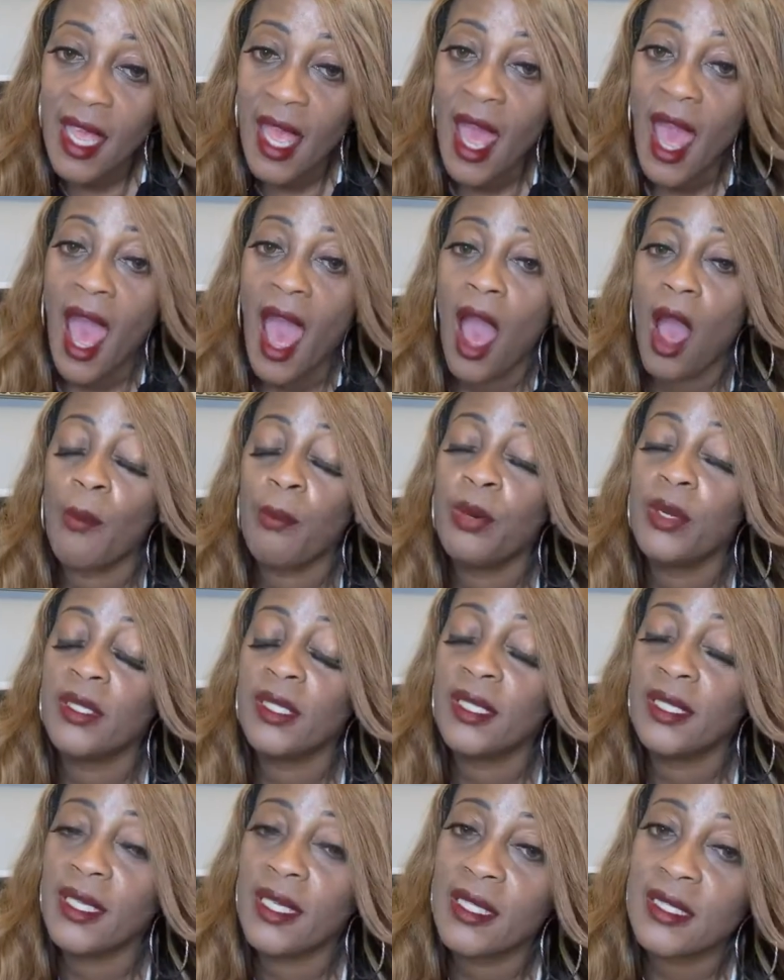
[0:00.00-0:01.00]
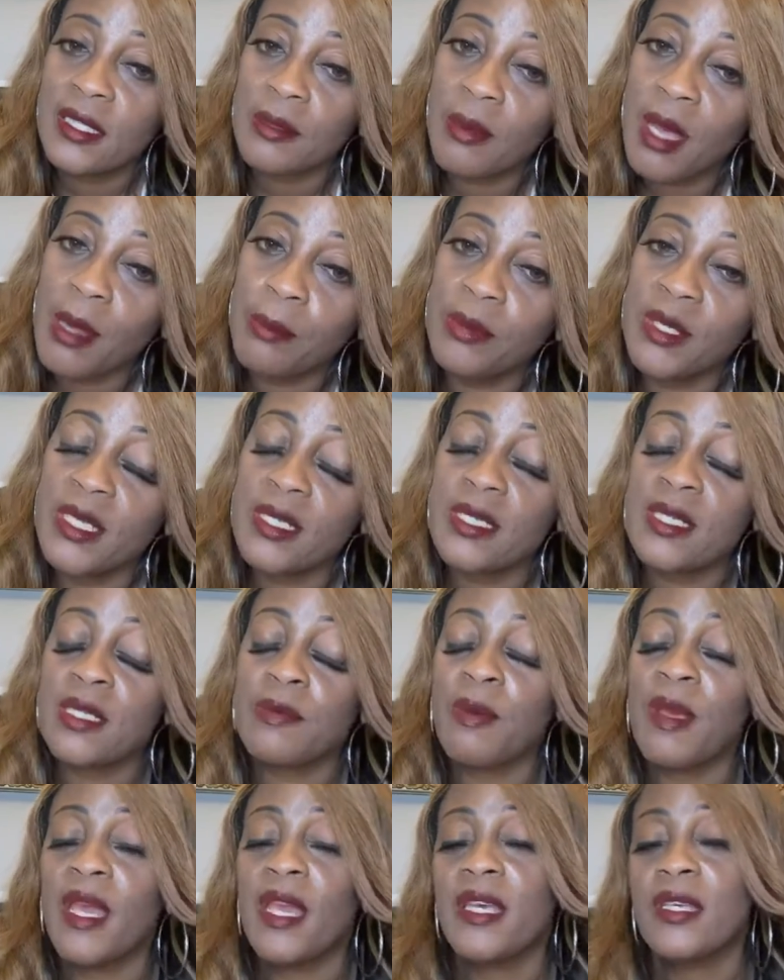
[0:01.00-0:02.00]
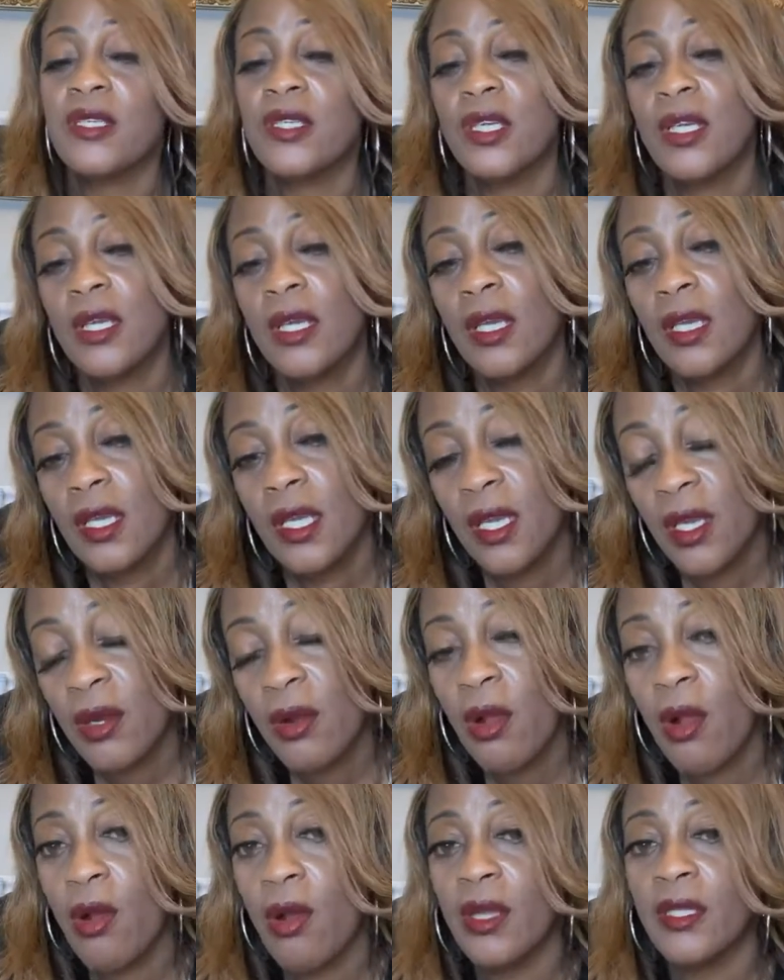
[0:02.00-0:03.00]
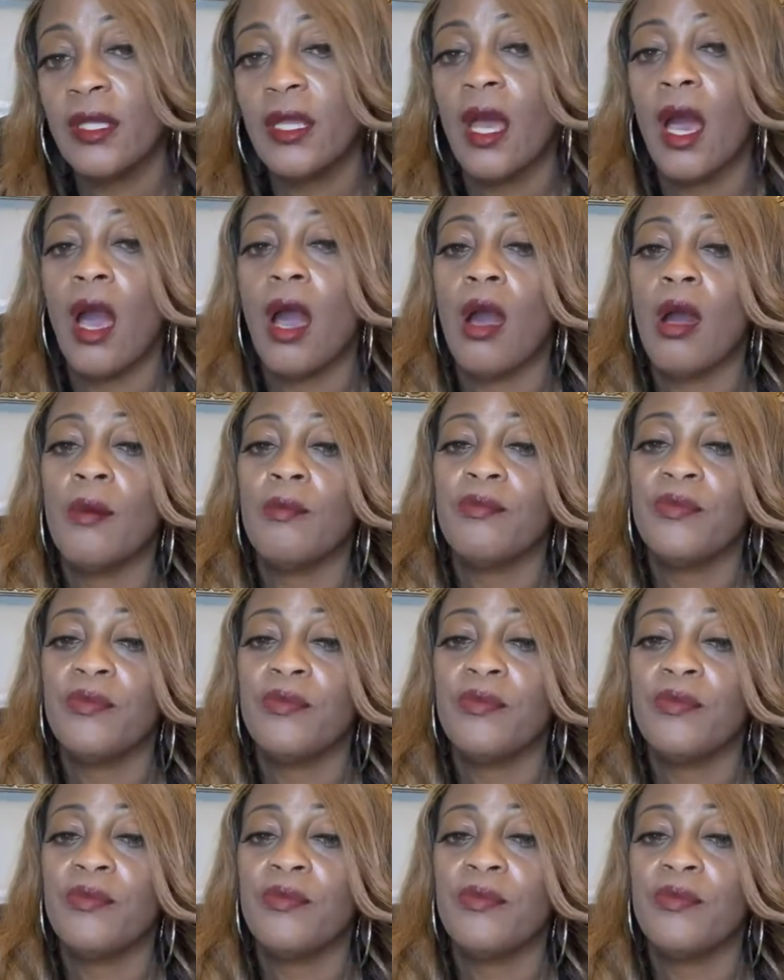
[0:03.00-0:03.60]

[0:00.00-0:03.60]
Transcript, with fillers: I'll put the link to my business page here on um,